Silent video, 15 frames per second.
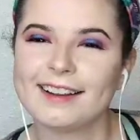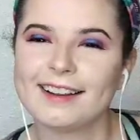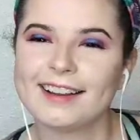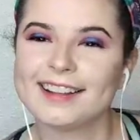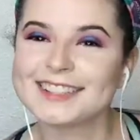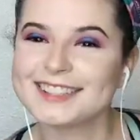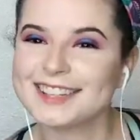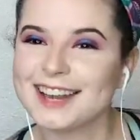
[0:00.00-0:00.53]

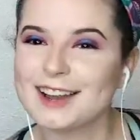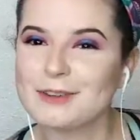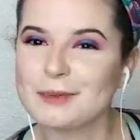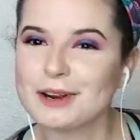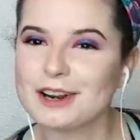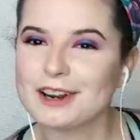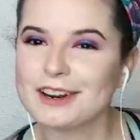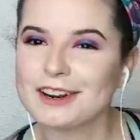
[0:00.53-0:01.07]
is that
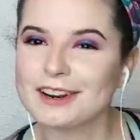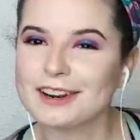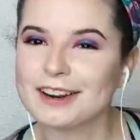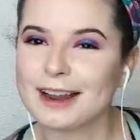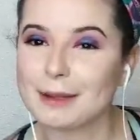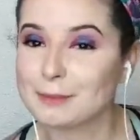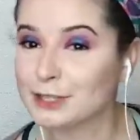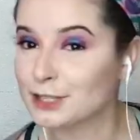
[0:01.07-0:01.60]
where,
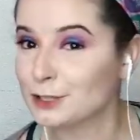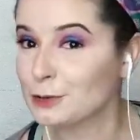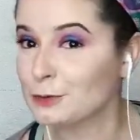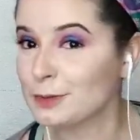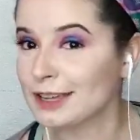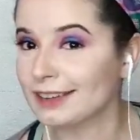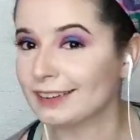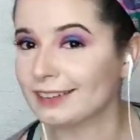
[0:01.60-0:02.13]
I'm
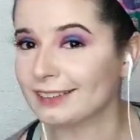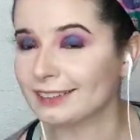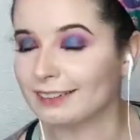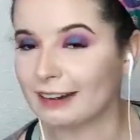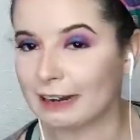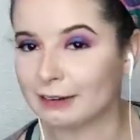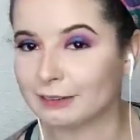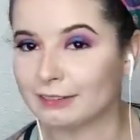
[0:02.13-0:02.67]
assuming,
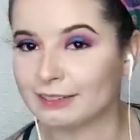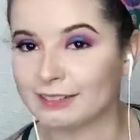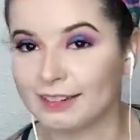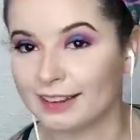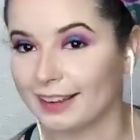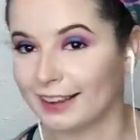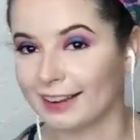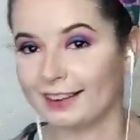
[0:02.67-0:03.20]

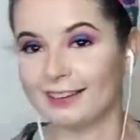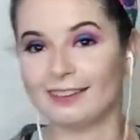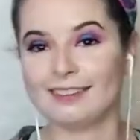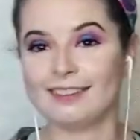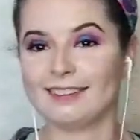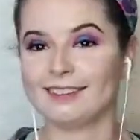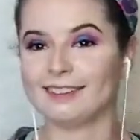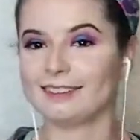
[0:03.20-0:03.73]
again,
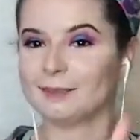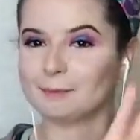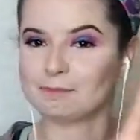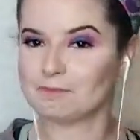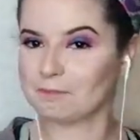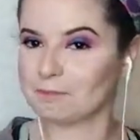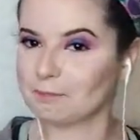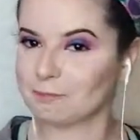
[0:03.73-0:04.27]

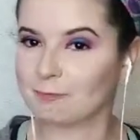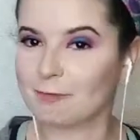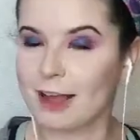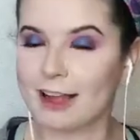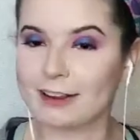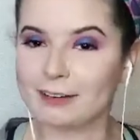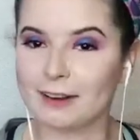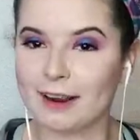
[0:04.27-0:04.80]

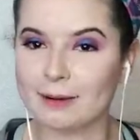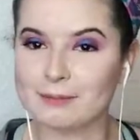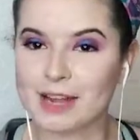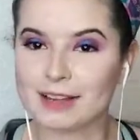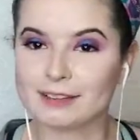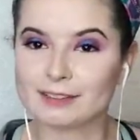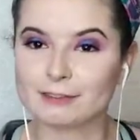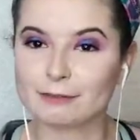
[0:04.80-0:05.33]
I'm
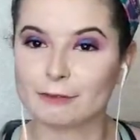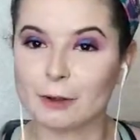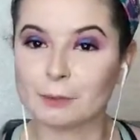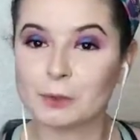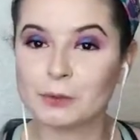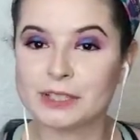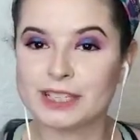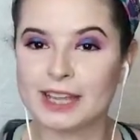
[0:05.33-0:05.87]
not from
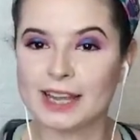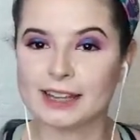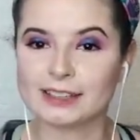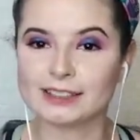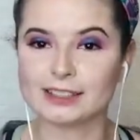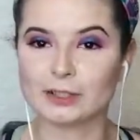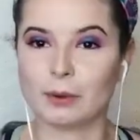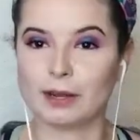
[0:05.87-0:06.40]

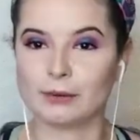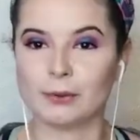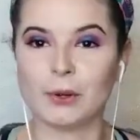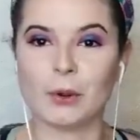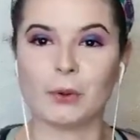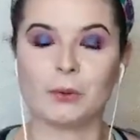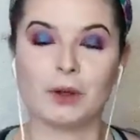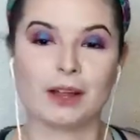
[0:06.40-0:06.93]
Louisiana, so I don't
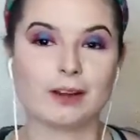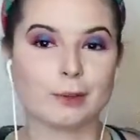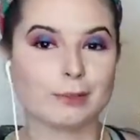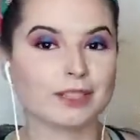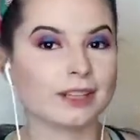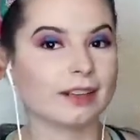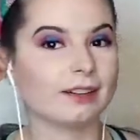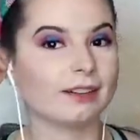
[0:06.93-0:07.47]
know
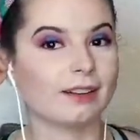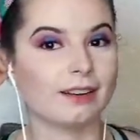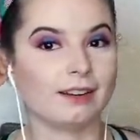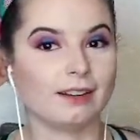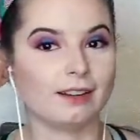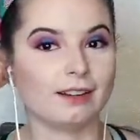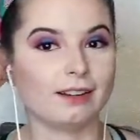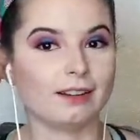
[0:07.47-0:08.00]
100%
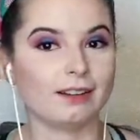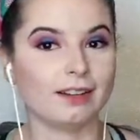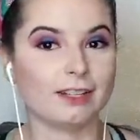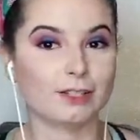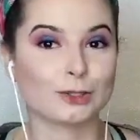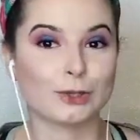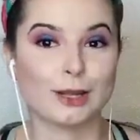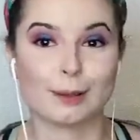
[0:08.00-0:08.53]

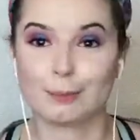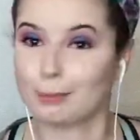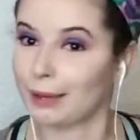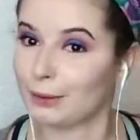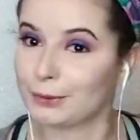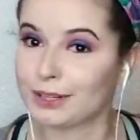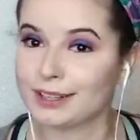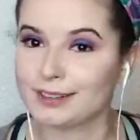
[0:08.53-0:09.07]
history
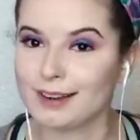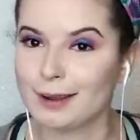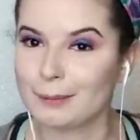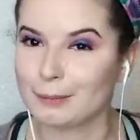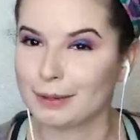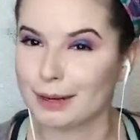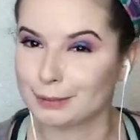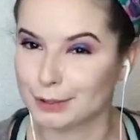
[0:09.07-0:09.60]
about it,
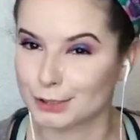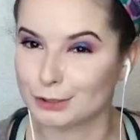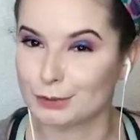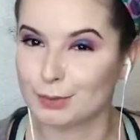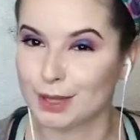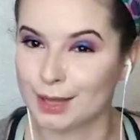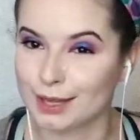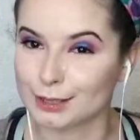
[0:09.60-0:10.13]
but I'm
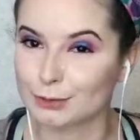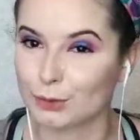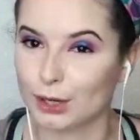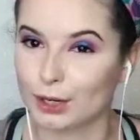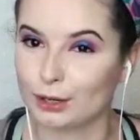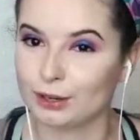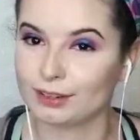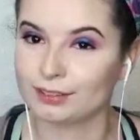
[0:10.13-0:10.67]
assuming that's
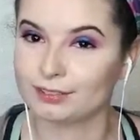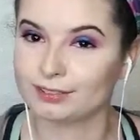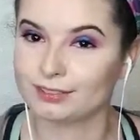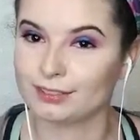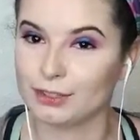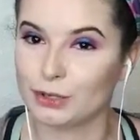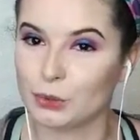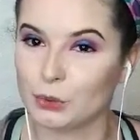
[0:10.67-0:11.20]
where
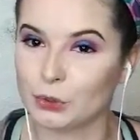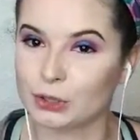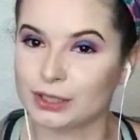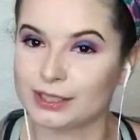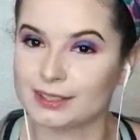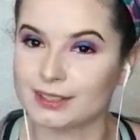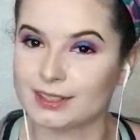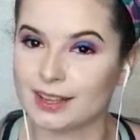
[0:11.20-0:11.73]
New
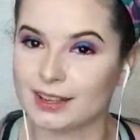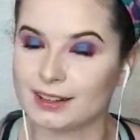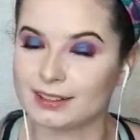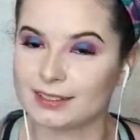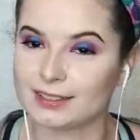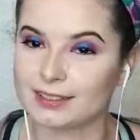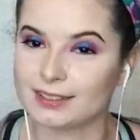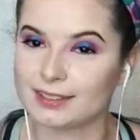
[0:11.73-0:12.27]
Orleans got
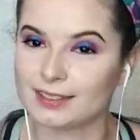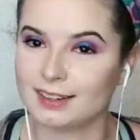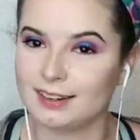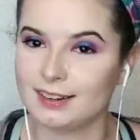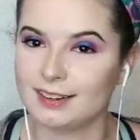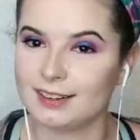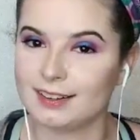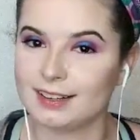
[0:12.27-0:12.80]
its
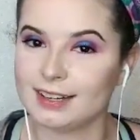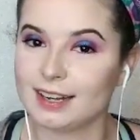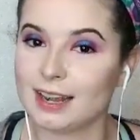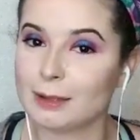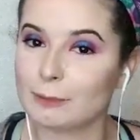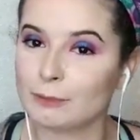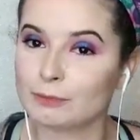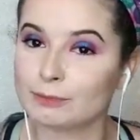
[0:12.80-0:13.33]

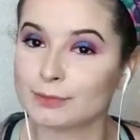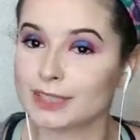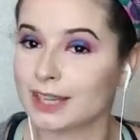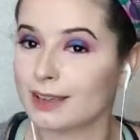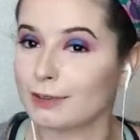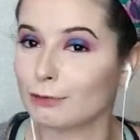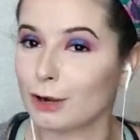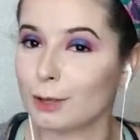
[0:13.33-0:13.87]

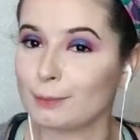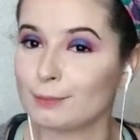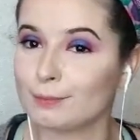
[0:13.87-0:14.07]
namesake from?